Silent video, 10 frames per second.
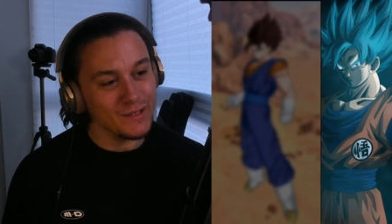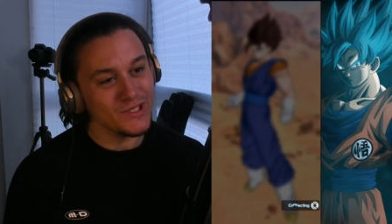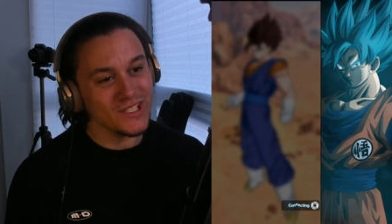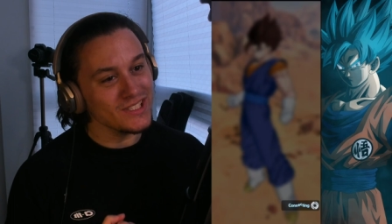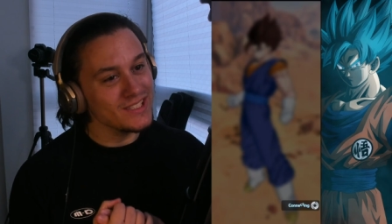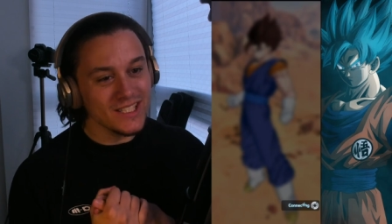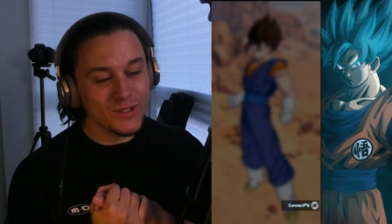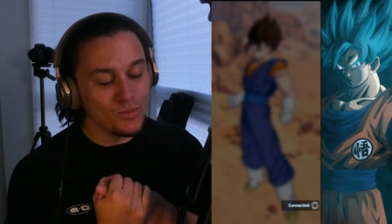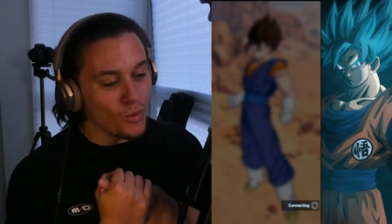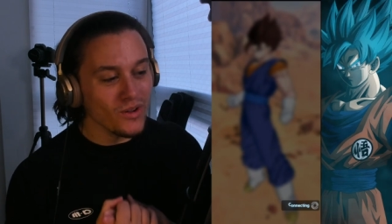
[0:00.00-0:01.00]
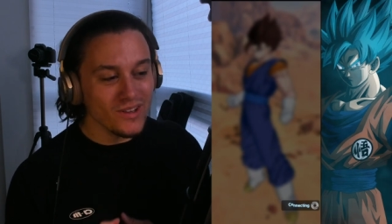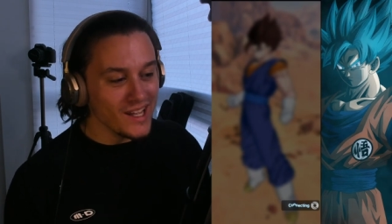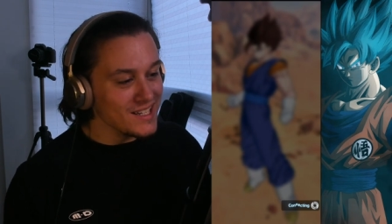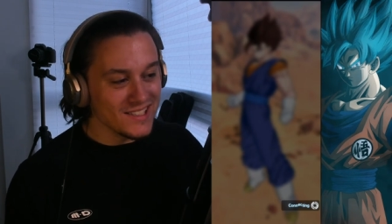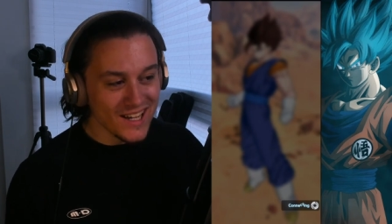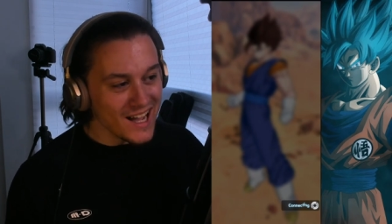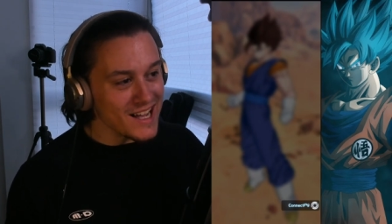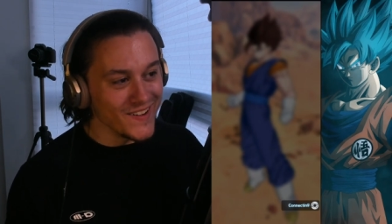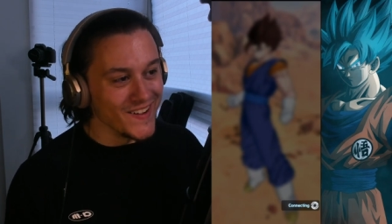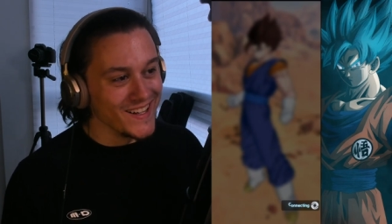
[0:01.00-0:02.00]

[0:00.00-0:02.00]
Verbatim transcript: It was just this one last time.